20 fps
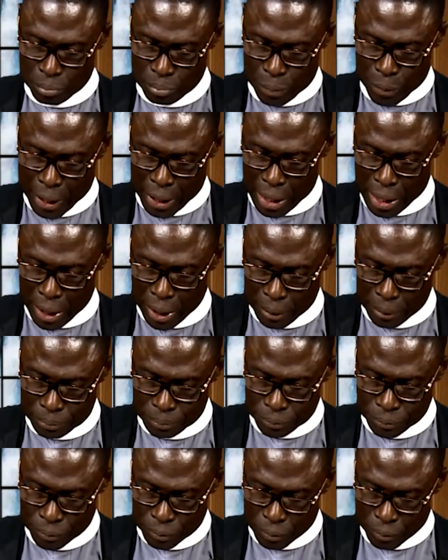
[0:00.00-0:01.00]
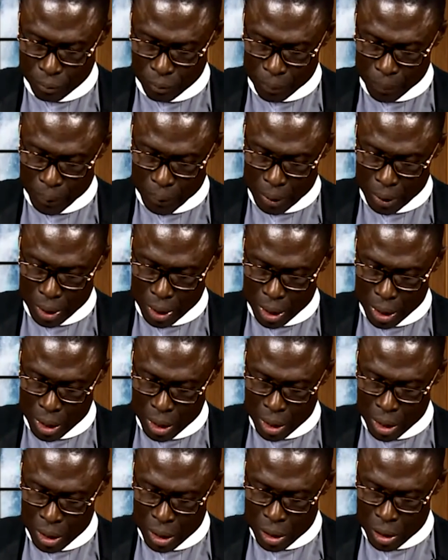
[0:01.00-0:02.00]
Prayer.
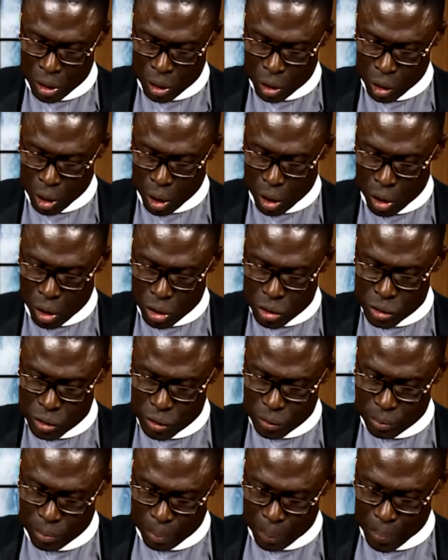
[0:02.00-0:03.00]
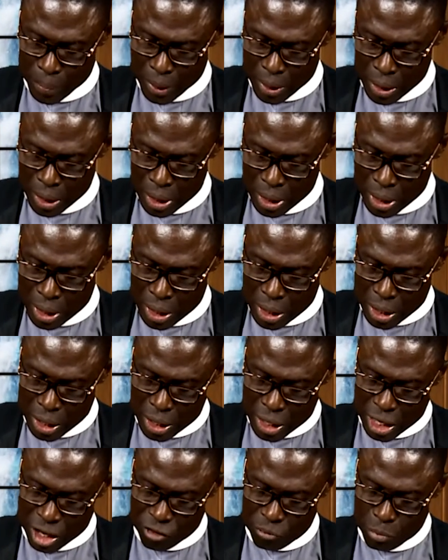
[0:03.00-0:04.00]
Lord,
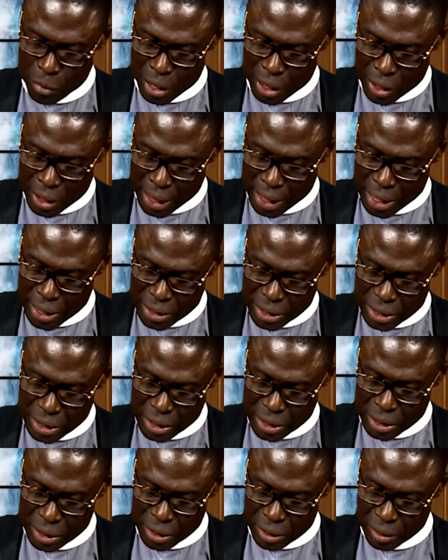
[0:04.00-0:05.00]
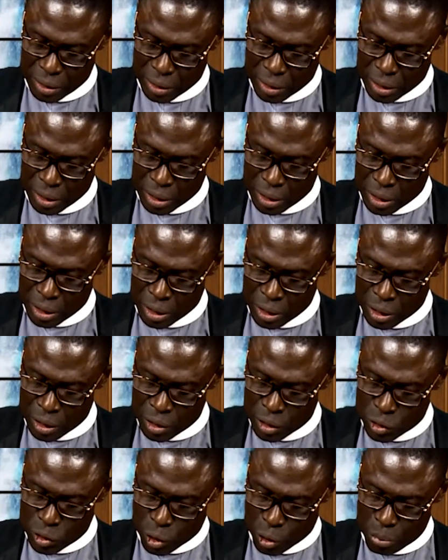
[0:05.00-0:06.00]
give me grace
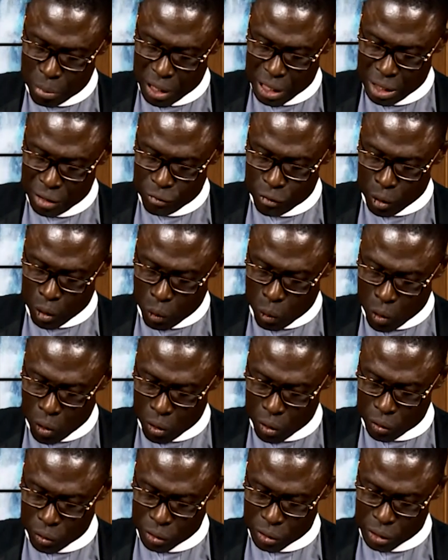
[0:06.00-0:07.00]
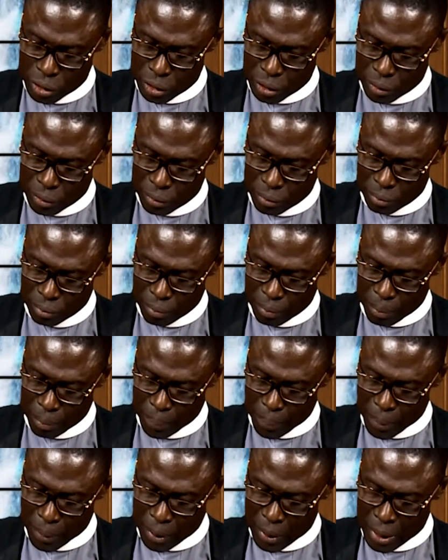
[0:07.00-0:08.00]
to believe your word
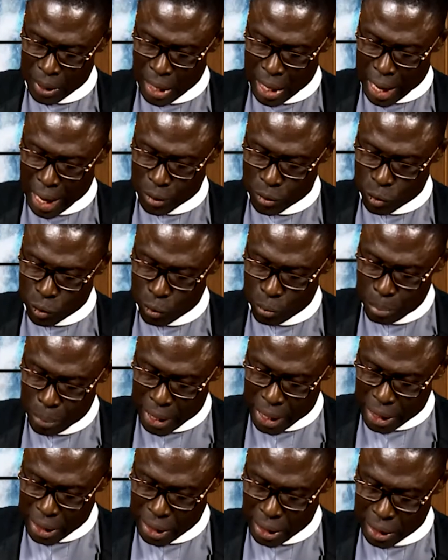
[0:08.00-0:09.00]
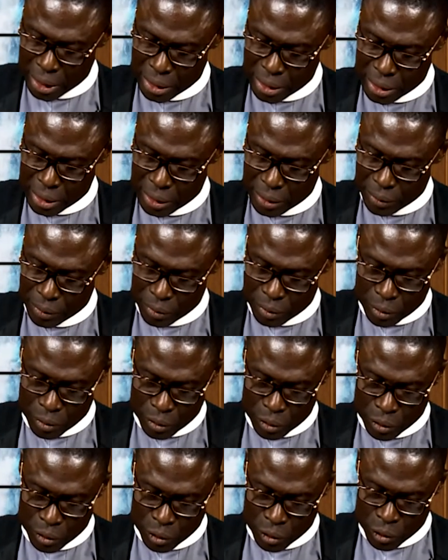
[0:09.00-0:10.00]
and to obey it,
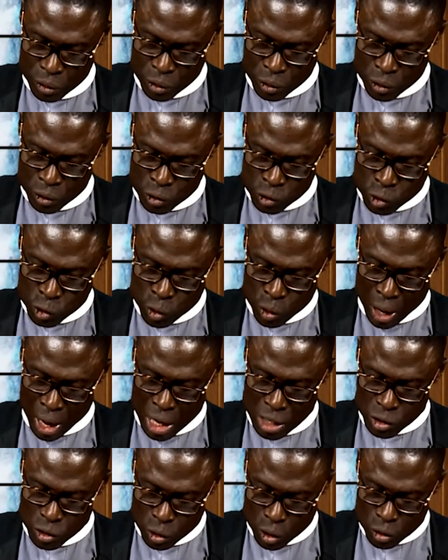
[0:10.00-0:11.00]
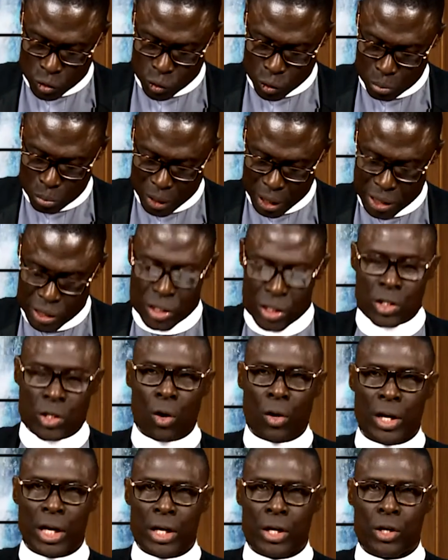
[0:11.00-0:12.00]
so as not to miss
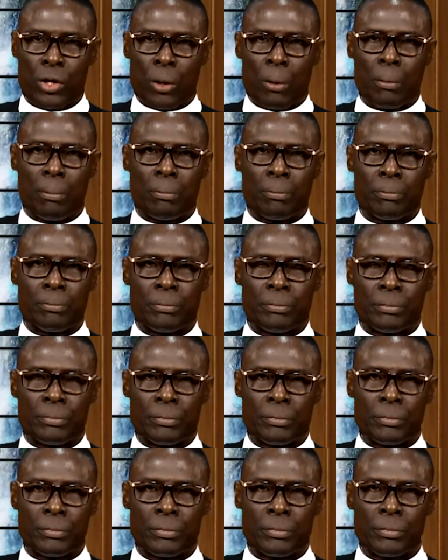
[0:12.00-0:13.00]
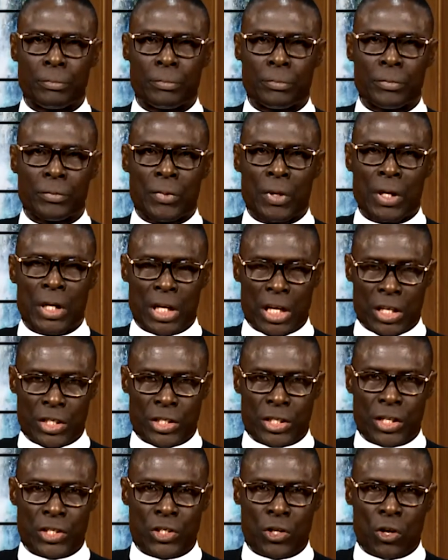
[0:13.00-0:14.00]
your kingdom.
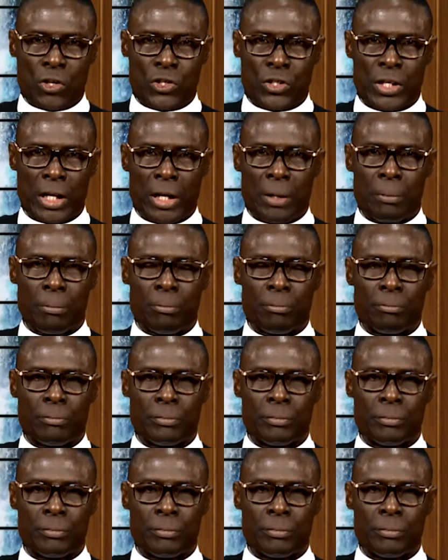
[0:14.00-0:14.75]
In Jesus' name.